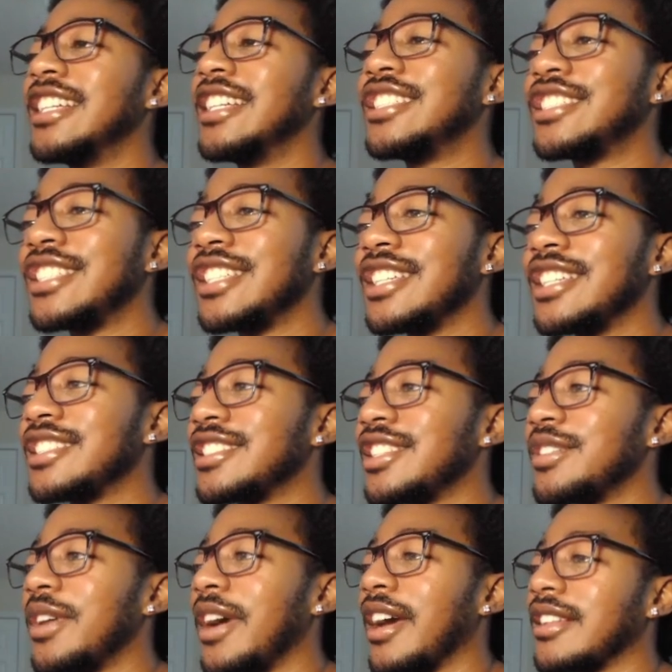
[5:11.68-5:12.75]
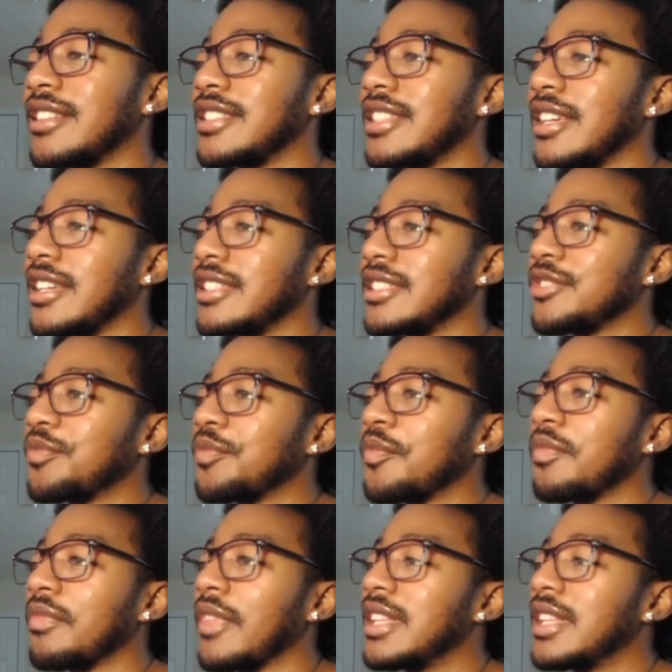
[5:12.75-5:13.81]
She is so out of touch.
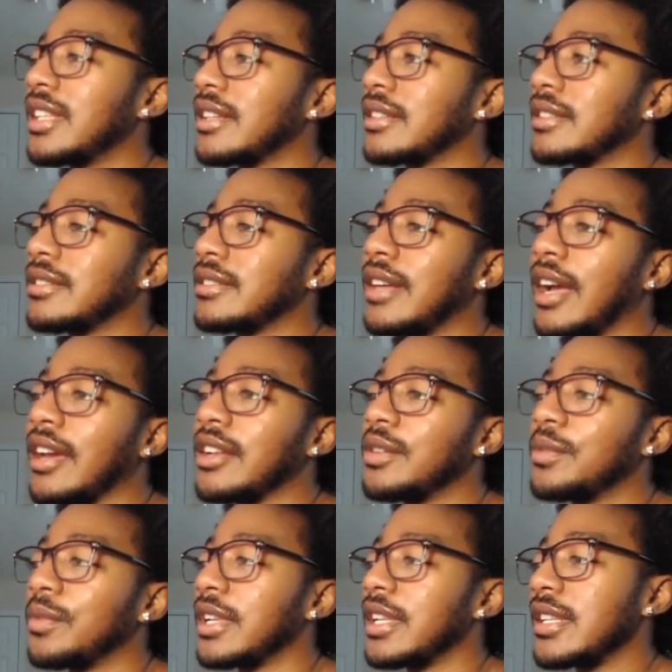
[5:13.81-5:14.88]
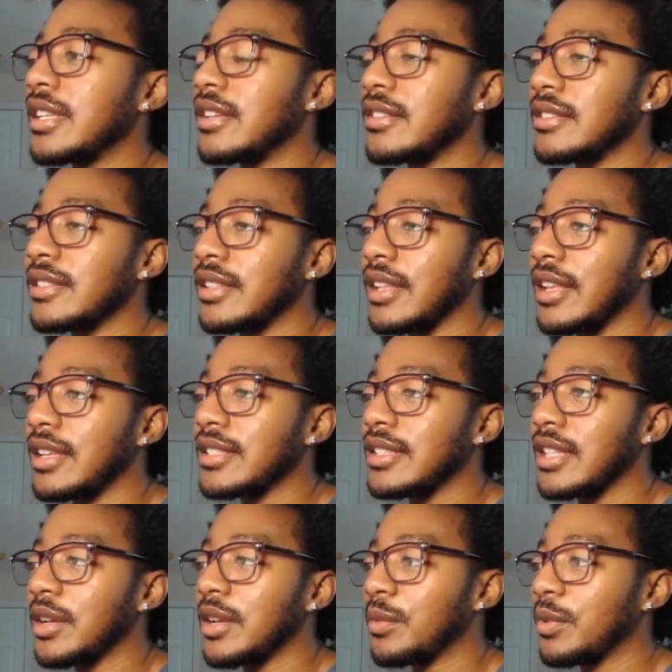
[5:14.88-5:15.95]
I don't want to tell Celeste
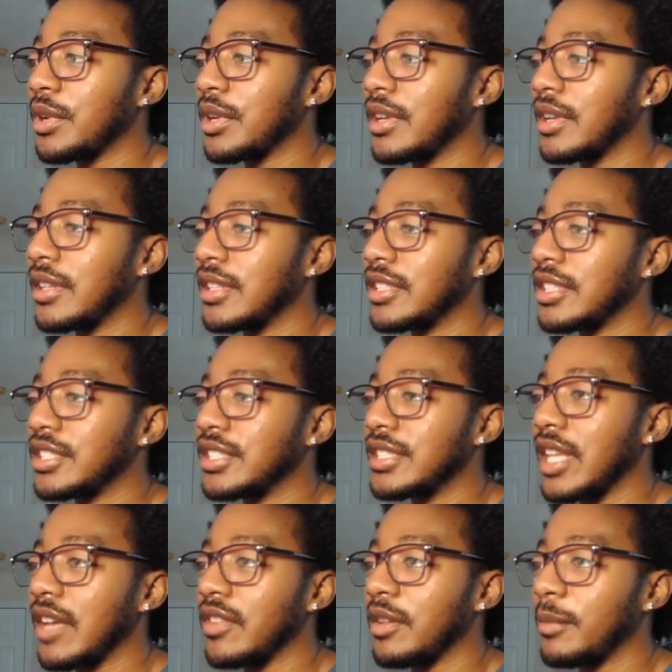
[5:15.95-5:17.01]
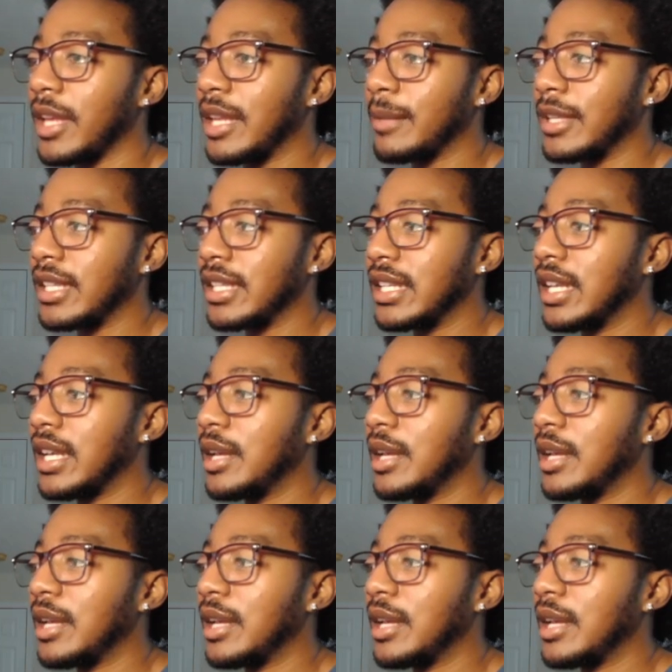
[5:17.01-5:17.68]
that she's having a baby